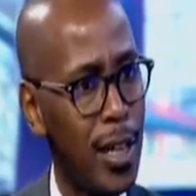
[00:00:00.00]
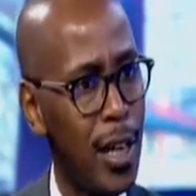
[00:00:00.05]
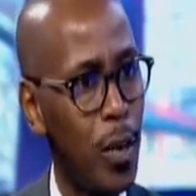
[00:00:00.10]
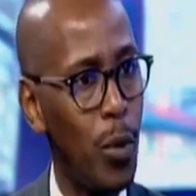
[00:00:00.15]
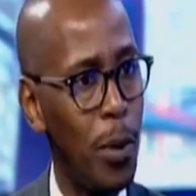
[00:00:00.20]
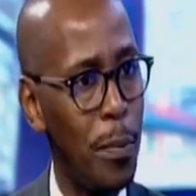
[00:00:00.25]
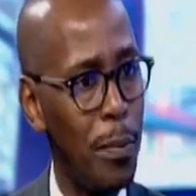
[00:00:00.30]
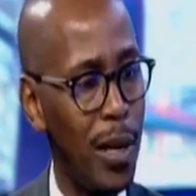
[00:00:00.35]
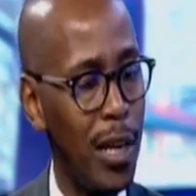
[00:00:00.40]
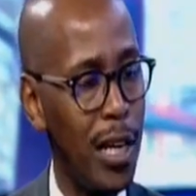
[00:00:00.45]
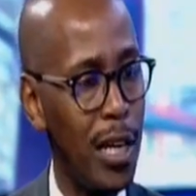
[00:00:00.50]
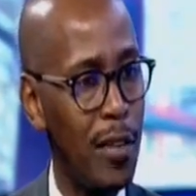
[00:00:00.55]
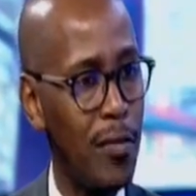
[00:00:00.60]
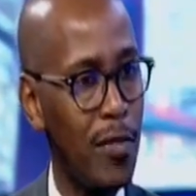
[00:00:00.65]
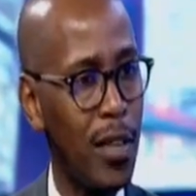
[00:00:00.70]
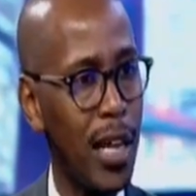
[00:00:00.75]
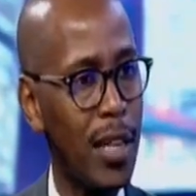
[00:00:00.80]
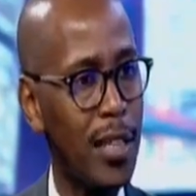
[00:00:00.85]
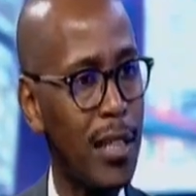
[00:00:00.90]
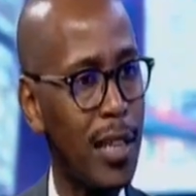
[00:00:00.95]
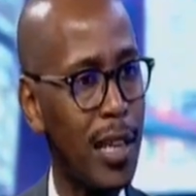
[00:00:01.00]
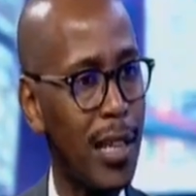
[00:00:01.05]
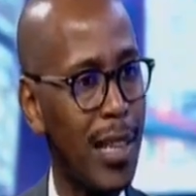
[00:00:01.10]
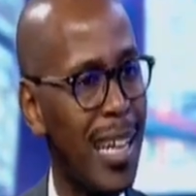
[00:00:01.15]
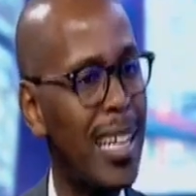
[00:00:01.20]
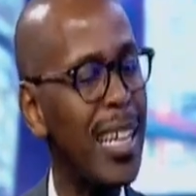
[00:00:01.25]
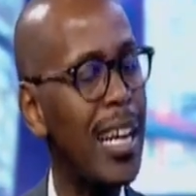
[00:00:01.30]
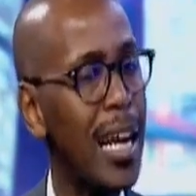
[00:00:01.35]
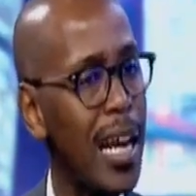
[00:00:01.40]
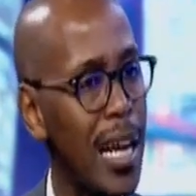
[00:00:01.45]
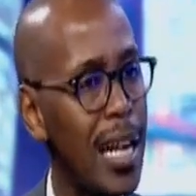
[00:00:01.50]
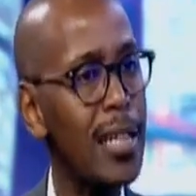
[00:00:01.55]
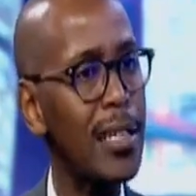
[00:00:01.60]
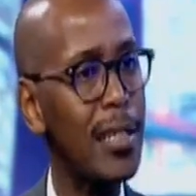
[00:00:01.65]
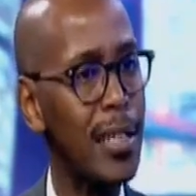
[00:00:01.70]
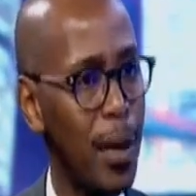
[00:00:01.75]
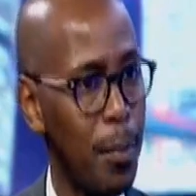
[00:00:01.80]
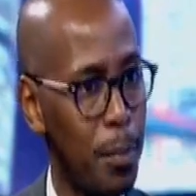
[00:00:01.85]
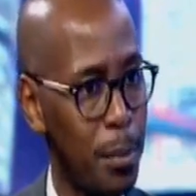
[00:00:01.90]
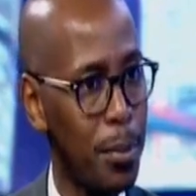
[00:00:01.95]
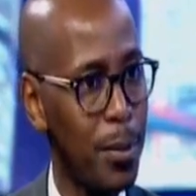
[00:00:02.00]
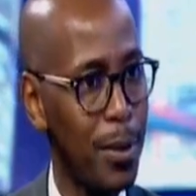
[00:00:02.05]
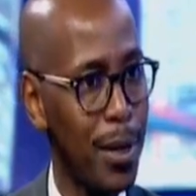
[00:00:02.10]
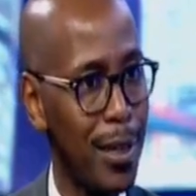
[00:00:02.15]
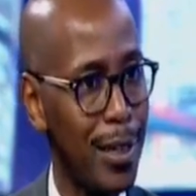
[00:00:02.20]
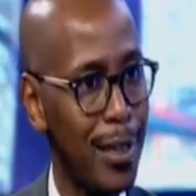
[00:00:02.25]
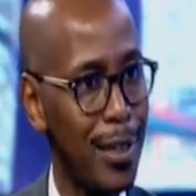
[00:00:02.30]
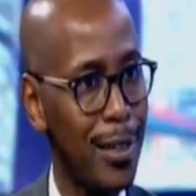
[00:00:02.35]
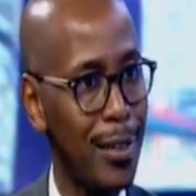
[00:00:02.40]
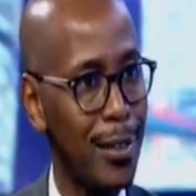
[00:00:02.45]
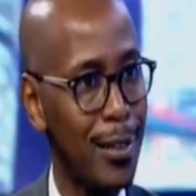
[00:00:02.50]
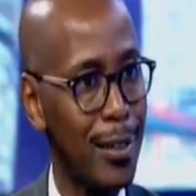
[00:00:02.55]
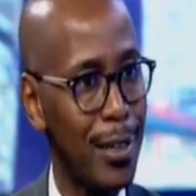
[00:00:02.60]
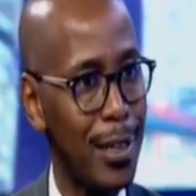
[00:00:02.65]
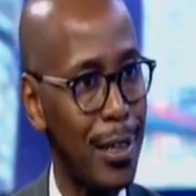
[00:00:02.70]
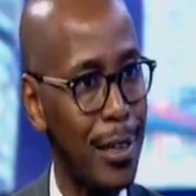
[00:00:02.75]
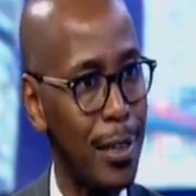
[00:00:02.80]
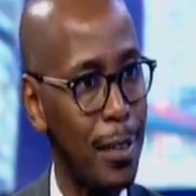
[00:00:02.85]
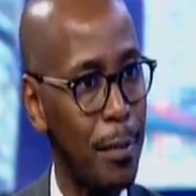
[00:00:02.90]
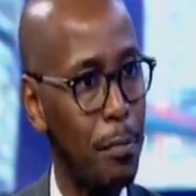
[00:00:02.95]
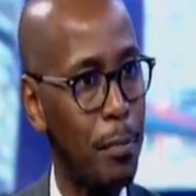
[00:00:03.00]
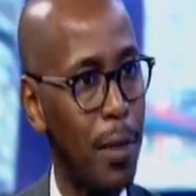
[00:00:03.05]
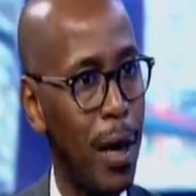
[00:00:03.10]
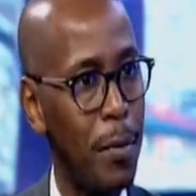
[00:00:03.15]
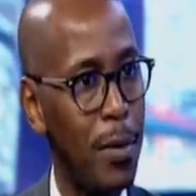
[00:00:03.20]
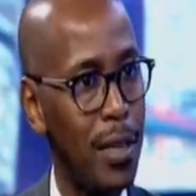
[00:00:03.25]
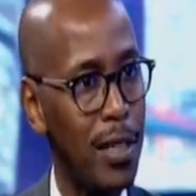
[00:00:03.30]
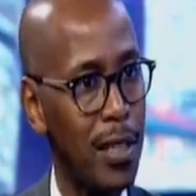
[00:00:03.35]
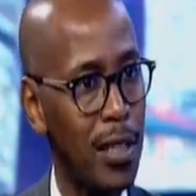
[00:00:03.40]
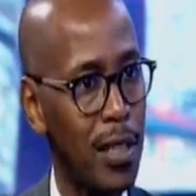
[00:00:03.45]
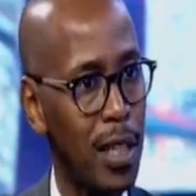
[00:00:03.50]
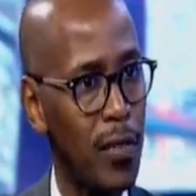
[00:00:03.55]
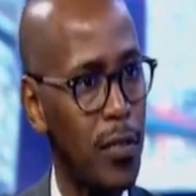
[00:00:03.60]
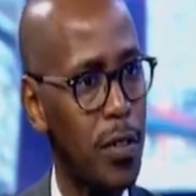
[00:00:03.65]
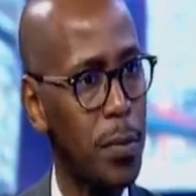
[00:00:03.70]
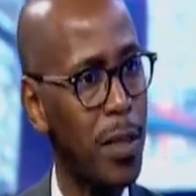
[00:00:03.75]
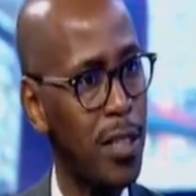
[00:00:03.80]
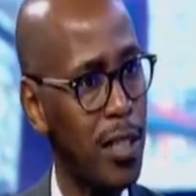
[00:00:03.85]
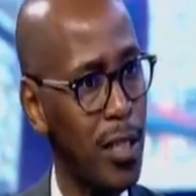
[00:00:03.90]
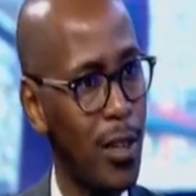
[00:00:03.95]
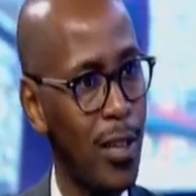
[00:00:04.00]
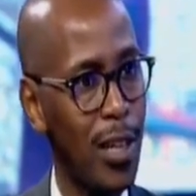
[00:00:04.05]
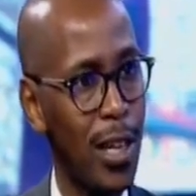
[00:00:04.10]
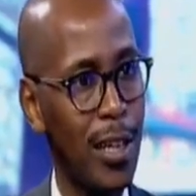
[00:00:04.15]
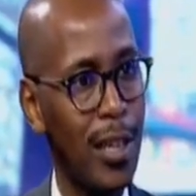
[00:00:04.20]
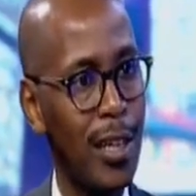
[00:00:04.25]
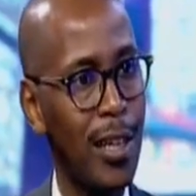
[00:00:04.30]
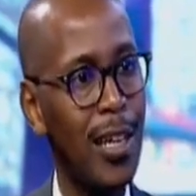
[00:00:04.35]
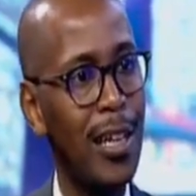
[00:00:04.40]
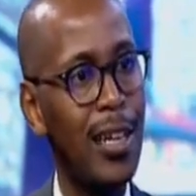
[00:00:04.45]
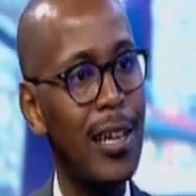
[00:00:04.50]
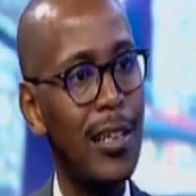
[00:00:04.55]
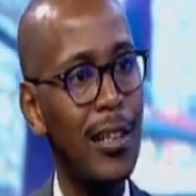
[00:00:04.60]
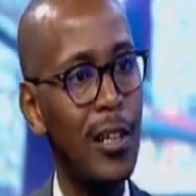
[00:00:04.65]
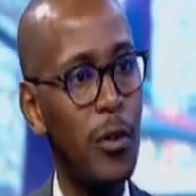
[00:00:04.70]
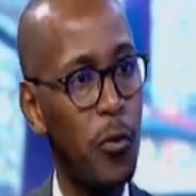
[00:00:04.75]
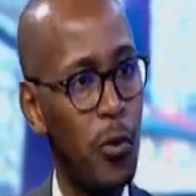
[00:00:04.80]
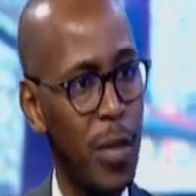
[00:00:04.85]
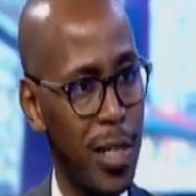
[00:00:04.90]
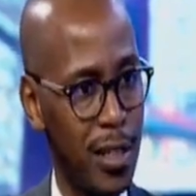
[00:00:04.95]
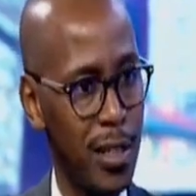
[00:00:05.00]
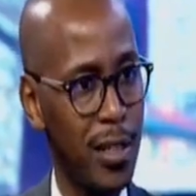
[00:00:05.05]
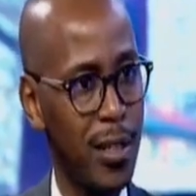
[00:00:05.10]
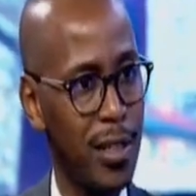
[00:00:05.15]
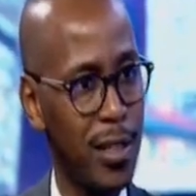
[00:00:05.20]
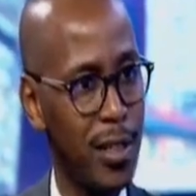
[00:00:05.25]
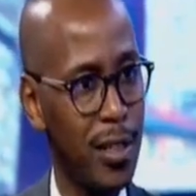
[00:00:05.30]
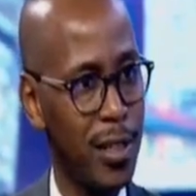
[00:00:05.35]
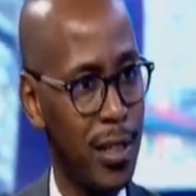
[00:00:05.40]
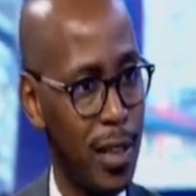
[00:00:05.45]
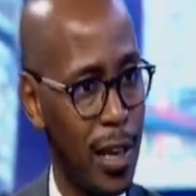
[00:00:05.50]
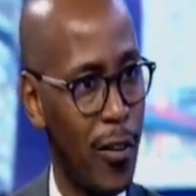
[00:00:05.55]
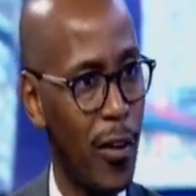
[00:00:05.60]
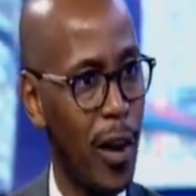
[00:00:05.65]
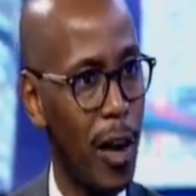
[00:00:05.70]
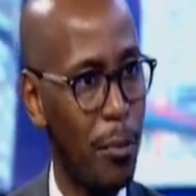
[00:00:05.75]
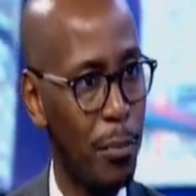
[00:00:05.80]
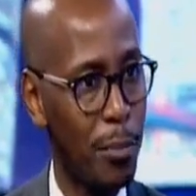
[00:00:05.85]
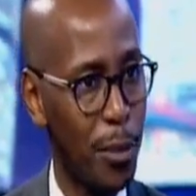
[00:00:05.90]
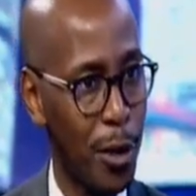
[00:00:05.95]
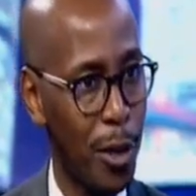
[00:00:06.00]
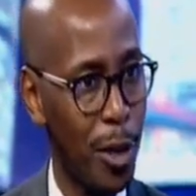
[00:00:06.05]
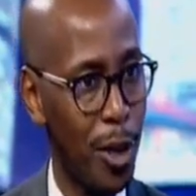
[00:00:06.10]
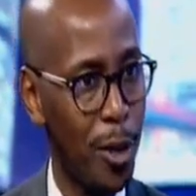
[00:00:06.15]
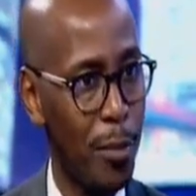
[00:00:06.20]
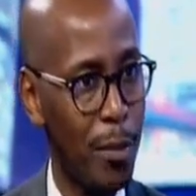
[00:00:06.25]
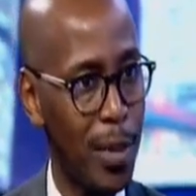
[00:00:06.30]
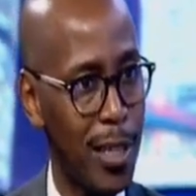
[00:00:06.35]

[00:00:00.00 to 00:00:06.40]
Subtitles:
we believe that that cleans up the public service, particularly the risks around procurement.